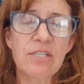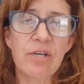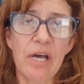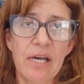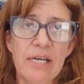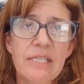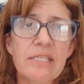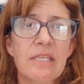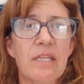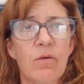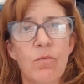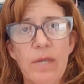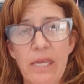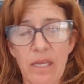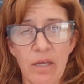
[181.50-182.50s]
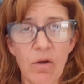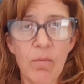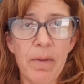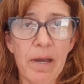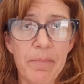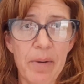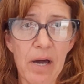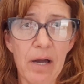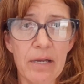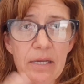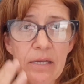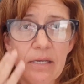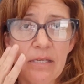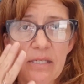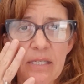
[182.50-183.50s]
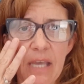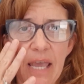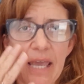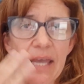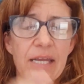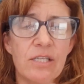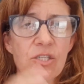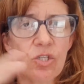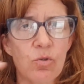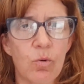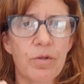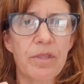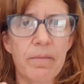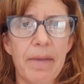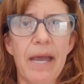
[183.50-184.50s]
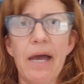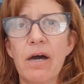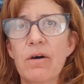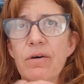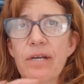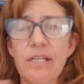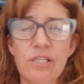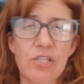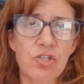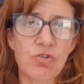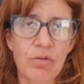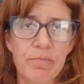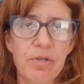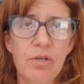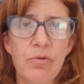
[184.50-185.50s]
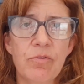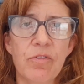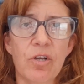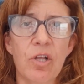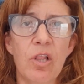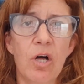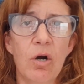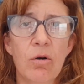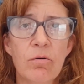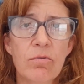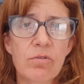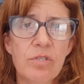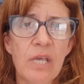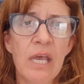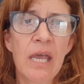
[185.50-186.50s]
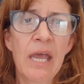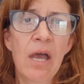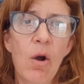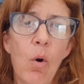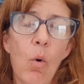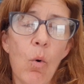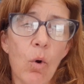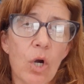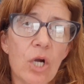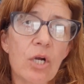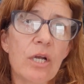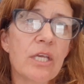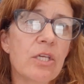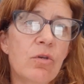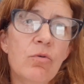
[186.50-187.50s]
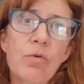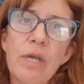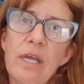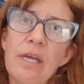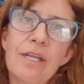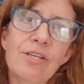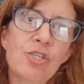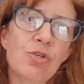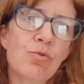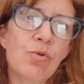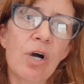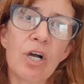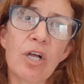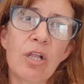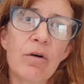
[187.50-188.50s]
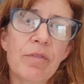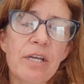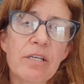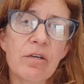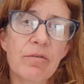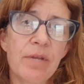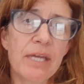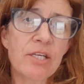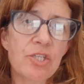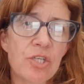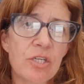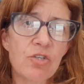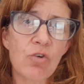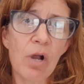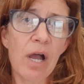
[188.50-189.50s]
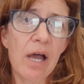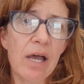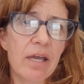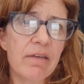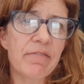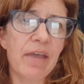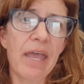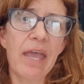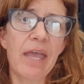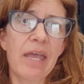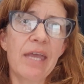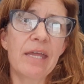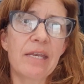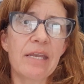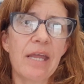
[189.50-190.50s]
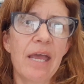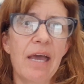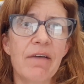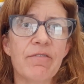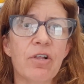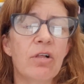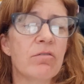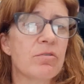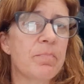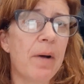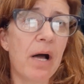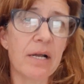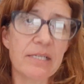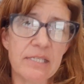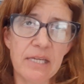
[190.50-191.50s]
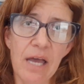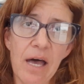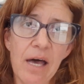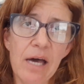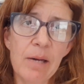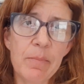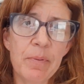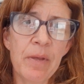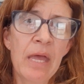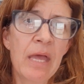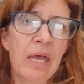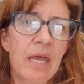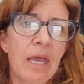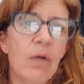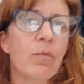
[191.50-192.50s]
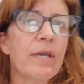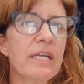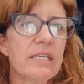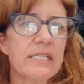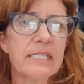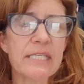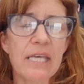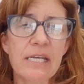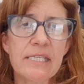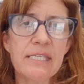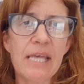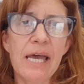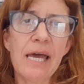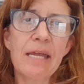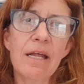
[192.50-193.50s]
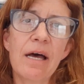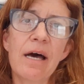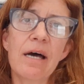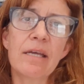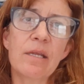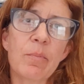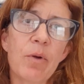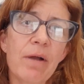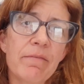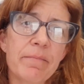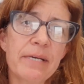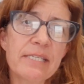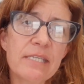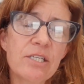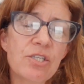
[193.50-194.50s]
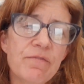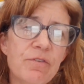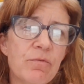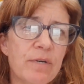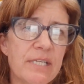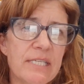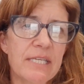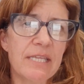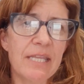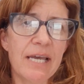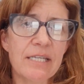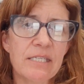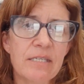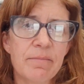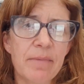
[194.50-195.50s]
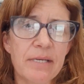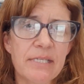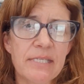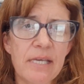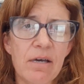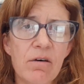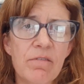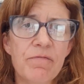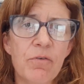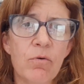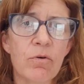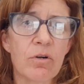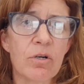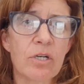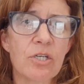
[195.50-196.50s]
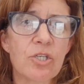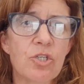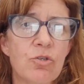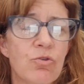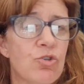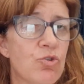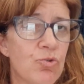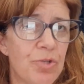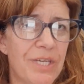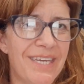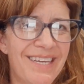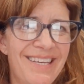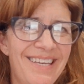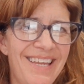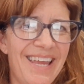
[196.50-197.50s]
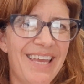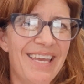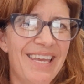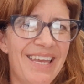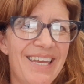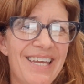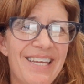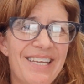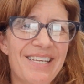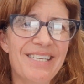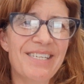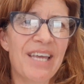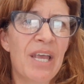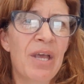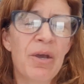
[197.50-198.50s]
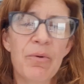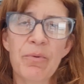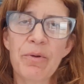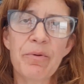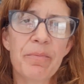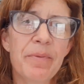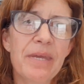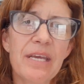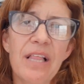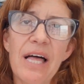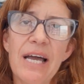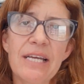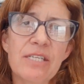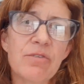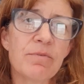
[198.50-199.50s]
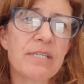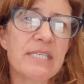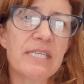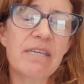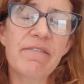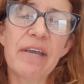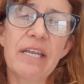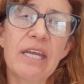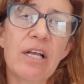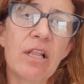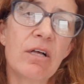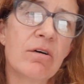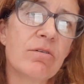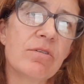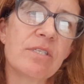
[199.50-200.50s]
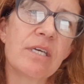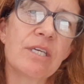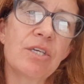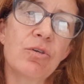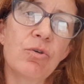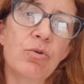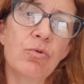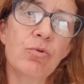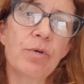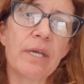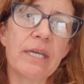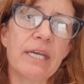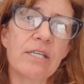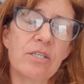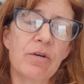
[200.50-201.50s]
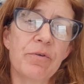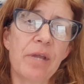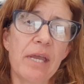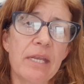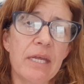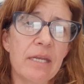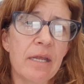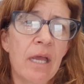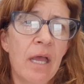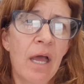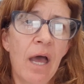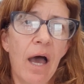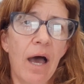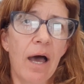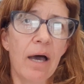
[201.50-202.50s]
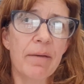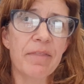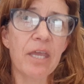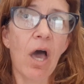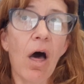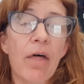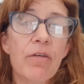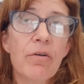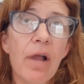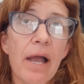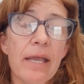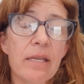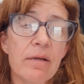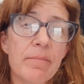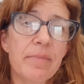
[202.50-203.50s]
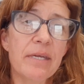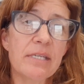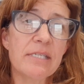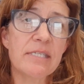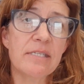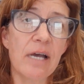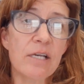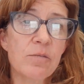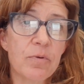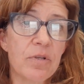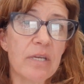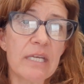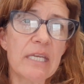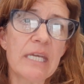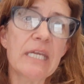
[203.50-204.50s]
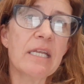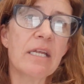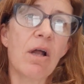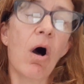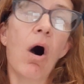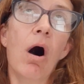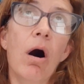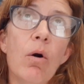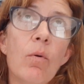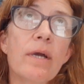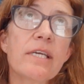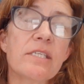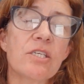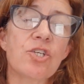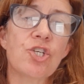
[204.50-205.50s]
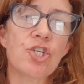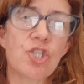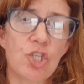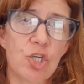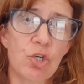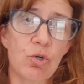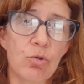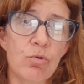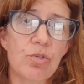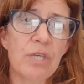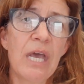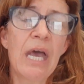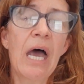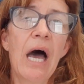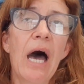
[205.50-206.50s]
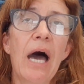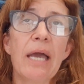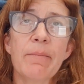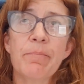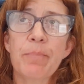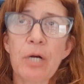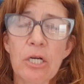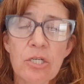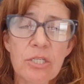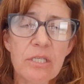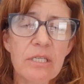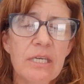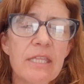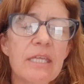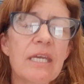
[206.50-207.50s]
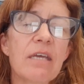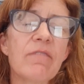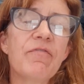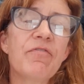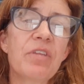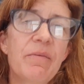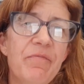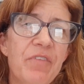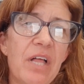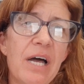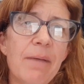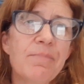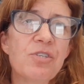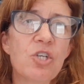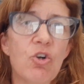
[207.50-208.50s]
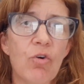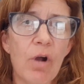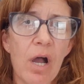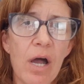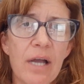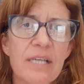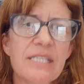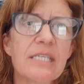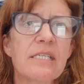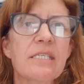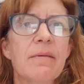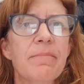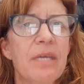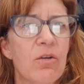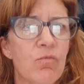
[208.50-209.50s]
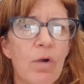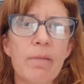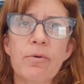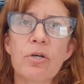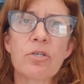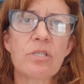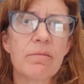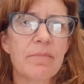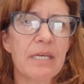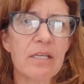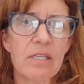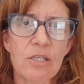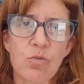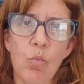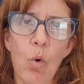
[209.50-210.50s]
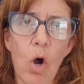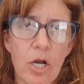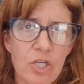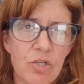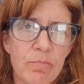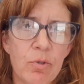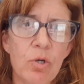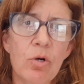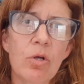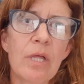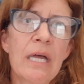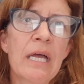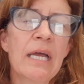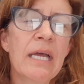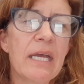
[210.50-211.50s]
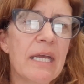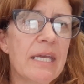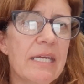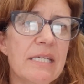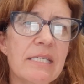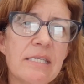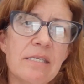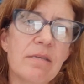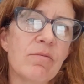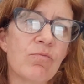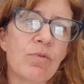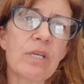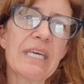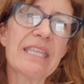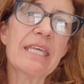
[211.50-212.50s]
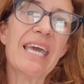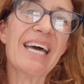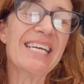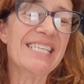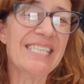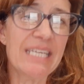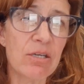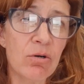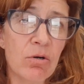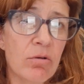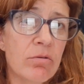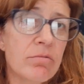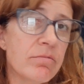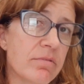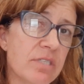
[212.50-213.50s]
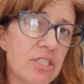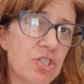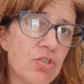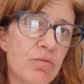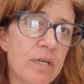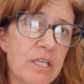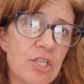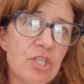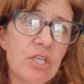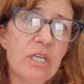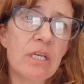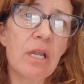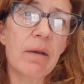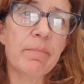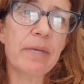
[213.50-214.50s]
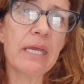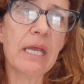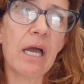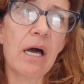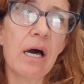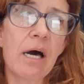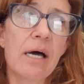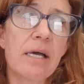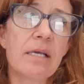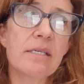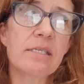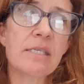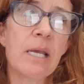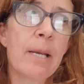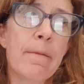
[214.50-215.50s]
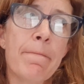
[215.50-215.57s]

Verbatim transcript: to us and then we can go buy pacas and sort them out and distribute the clothes. Or you can do a clothing donation drive and have clothes boxed up and we can discuss that uh, in a private message if you want to send that to myself or to Julian. And we would be glad to receive any clothes that you can get donated. Uh, the other item that is desperately needed always is shoes. I personally think flip flops, Crocs, something rubber, something that's washable is really the ideal situation because